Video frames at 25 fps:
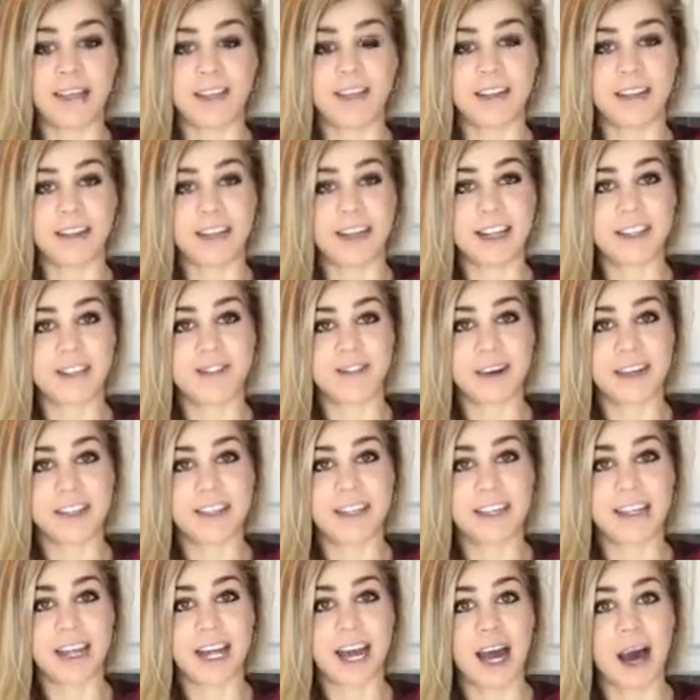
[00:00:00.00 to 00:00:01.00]
So that's why
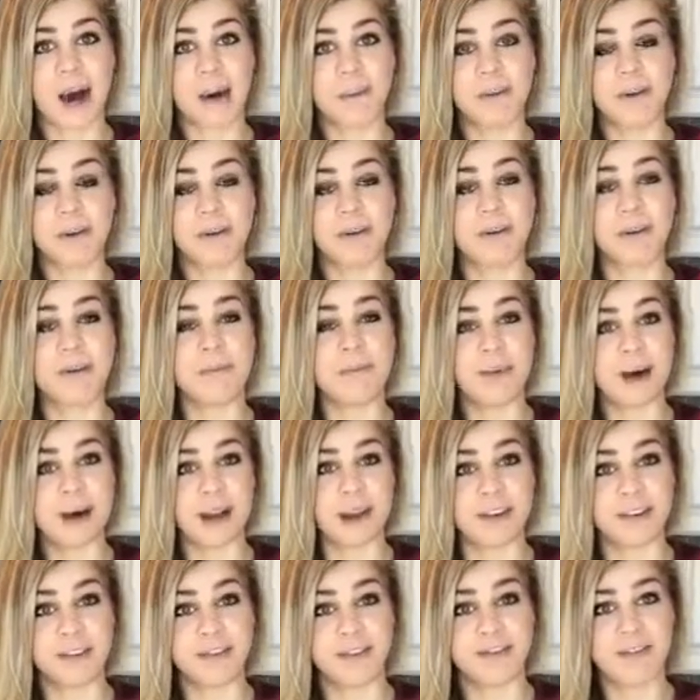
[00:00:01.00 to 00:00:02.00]
it's going to help you with
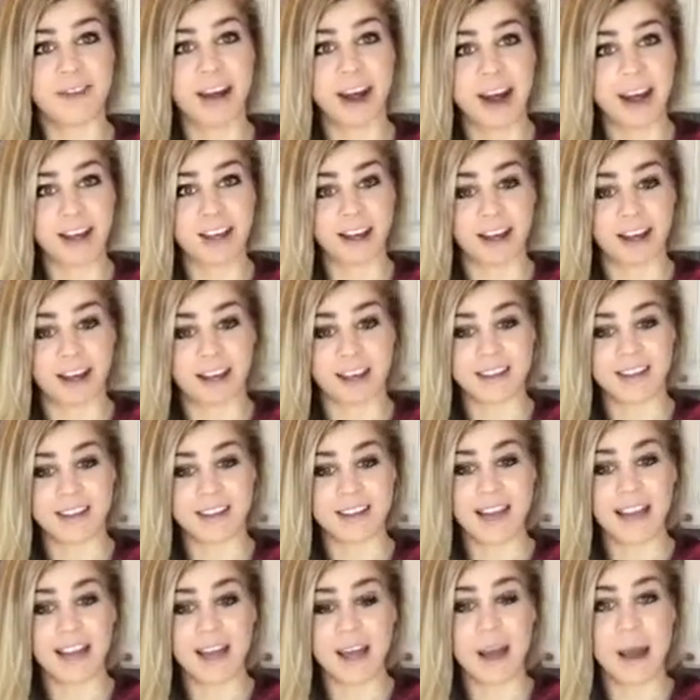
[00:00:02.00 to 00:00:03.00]
better fat loss.
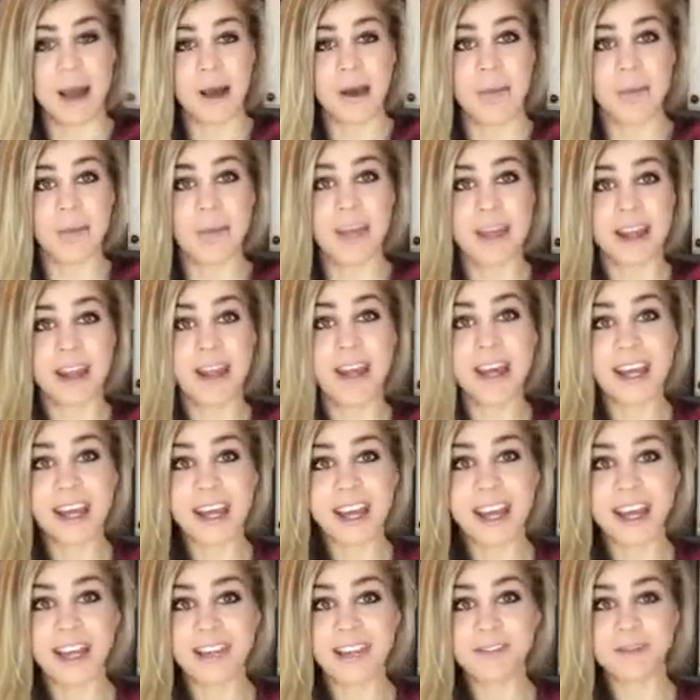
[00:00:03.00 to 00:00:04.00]
But the
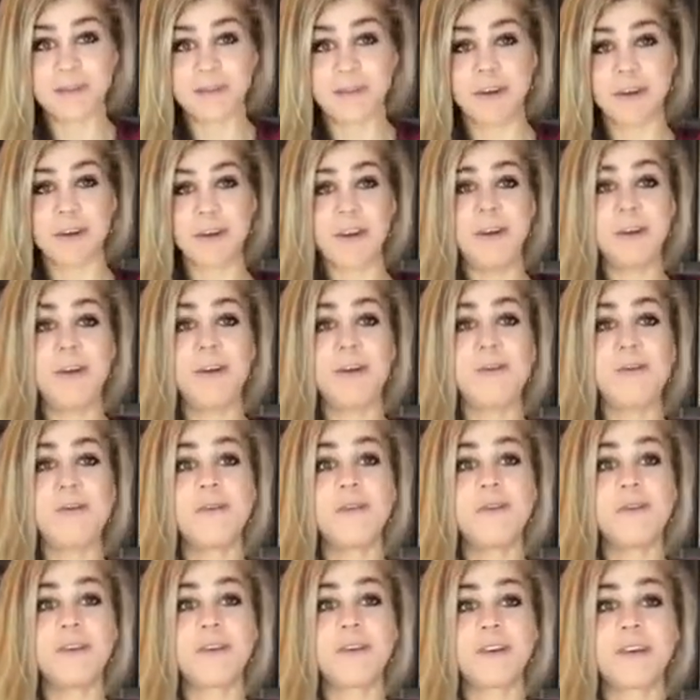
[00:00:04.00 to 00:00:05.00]
thing is, when
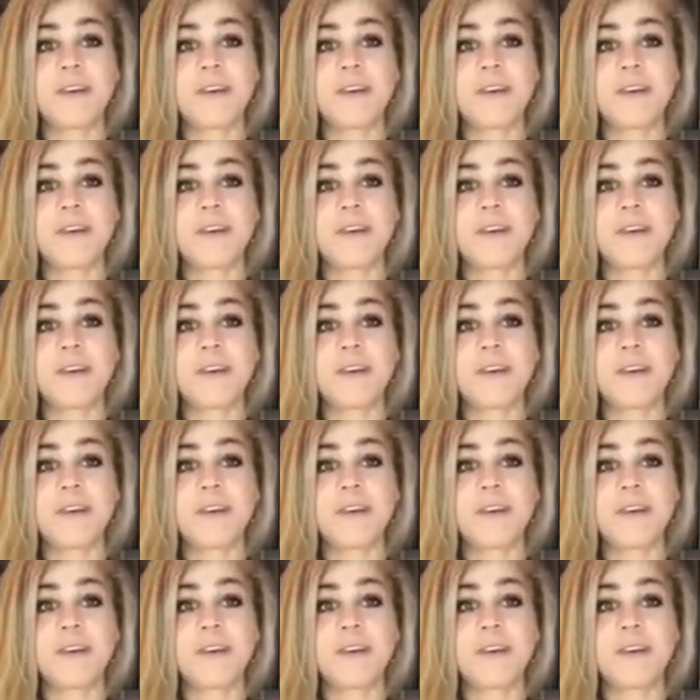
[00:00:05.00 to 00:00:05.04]
you